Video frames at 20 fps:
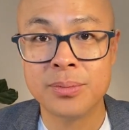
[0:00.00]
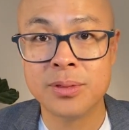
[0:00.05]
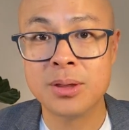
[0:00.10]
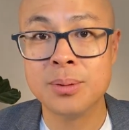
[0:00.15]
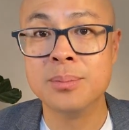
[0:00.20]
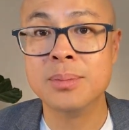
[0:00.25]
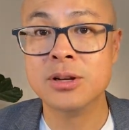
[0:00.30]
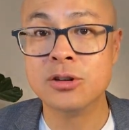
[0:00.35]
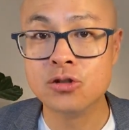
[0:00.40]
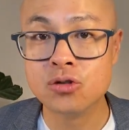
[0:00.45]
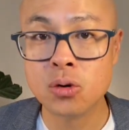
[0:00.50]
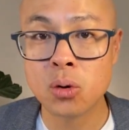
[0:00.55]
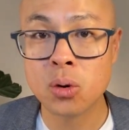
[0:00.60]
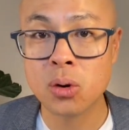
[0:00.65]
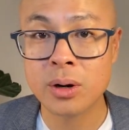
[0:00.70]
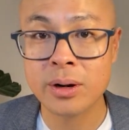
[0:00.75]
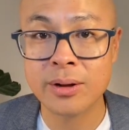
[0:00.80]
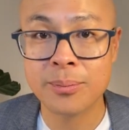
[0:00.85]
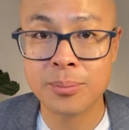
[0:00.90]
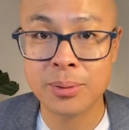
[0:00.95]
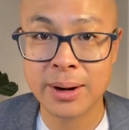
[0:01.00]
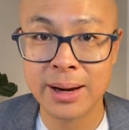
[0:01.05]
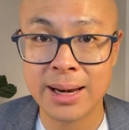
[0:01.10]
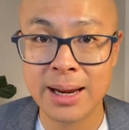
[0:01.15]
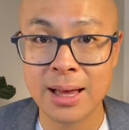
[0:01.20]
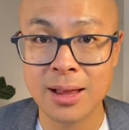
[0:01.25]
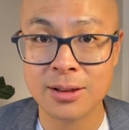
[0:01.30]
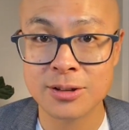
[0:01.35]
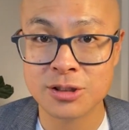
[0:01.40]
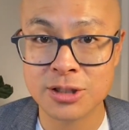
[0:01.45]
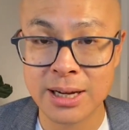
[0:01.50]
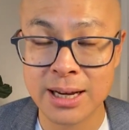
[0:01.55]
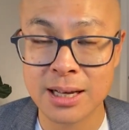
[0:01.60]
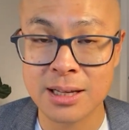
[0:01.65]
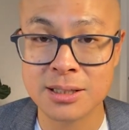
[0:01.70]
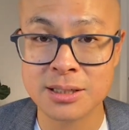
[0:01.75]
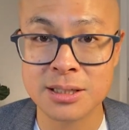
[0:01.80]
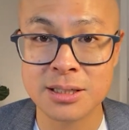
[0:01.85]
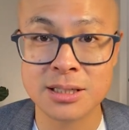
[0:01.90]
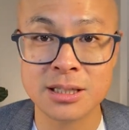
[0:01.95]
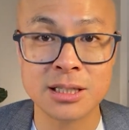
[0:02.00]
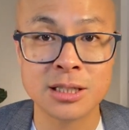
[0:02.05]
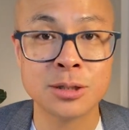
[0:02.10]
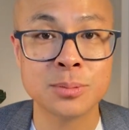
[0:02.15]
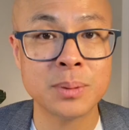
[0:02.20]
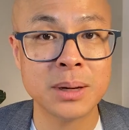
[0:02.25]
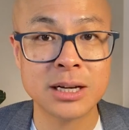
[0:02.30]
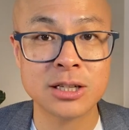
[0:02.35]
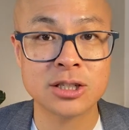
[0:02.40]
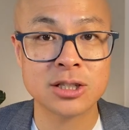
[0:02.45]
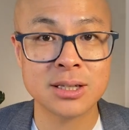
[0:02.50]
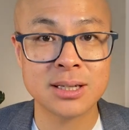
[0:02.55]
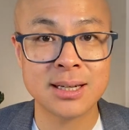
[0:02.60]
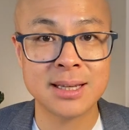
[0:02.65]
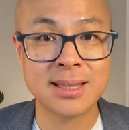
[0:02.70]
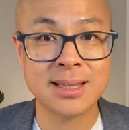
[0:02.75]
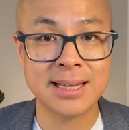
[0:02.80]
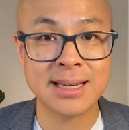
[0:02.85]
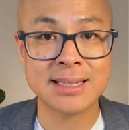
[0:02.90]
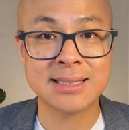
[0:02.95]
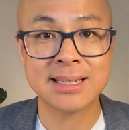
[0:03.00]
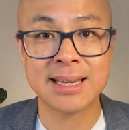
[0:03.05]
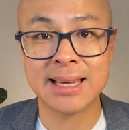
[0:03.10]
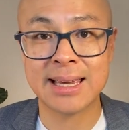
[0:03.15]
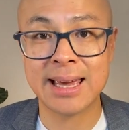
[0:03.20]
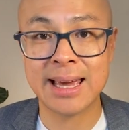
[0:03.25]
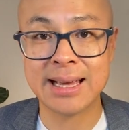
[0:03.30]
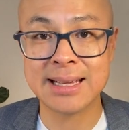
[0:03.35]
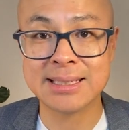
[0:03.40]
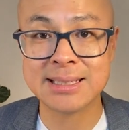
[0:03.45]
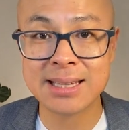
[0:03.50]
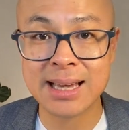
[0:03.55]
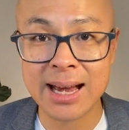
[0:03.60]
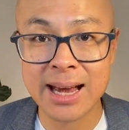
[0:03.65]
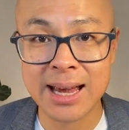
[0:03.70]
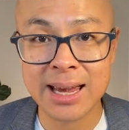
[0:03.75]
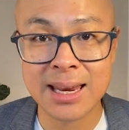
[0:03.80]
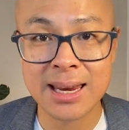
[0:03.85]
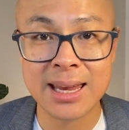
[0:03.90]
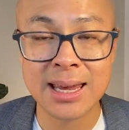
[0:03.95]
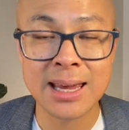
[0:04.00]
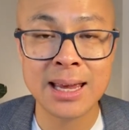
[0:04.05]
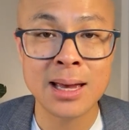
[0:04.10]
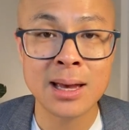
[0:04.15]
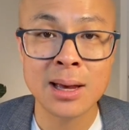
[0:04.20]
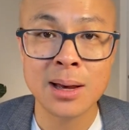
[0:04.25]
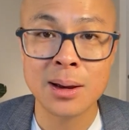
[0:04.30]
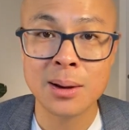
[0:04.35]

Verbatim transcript: the majority of brain health challenges, especially things like anxiety,